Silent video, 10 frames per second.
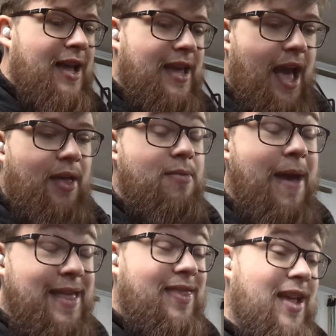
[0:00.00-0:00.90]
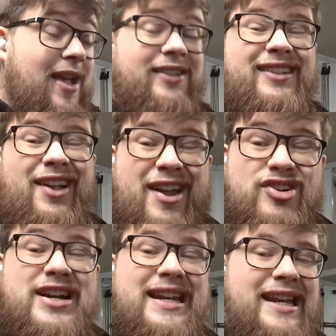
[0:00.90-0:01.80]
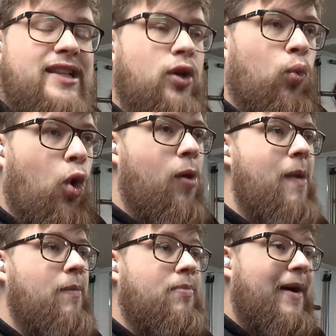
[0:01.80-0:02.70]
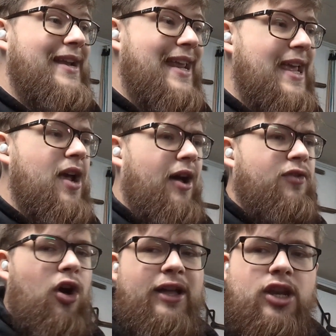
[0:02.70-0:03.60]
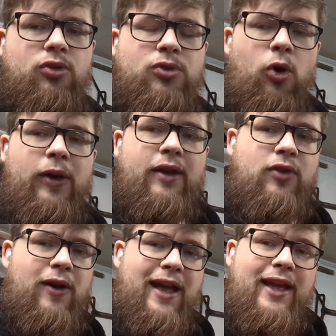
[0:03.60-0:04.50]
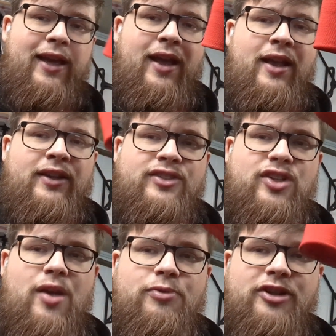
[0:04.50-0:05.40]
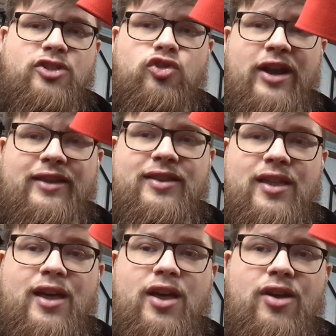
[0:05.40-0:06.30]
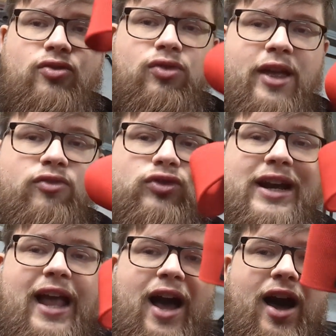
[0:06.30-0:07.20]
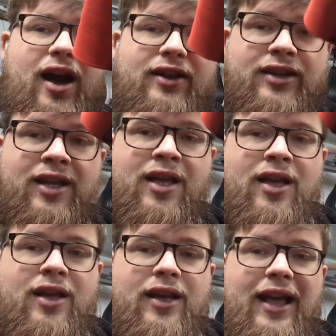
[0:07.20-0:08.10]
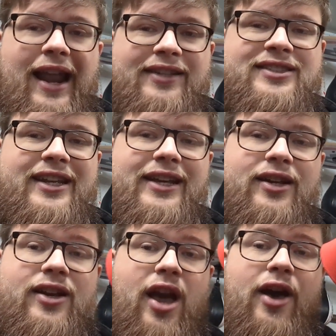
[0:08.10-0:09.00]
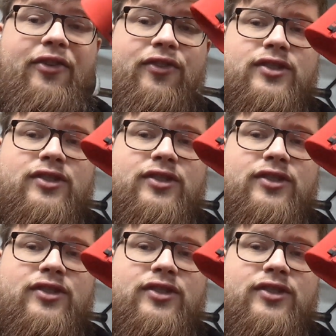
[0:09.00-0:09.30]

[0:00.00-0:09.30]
yeah, the main thing is I really need to warm up my knee. I've got a new toy. I've got a Cerberus Strength, like really hard elastic cuff